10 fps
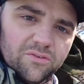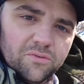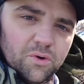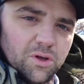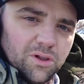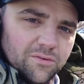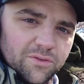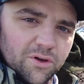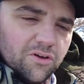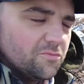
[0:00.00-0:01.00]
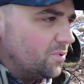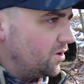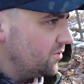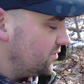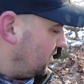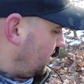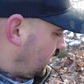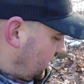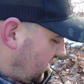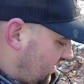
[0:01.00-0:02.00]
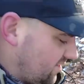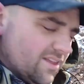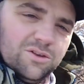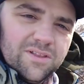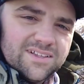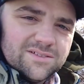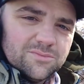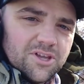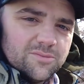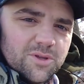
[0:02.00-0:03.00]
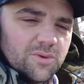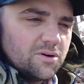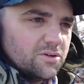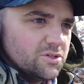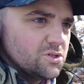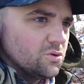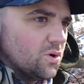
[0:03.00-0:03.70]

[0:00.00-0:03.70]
the foil off the golf ball, so they do that sometimes. I'm not really sure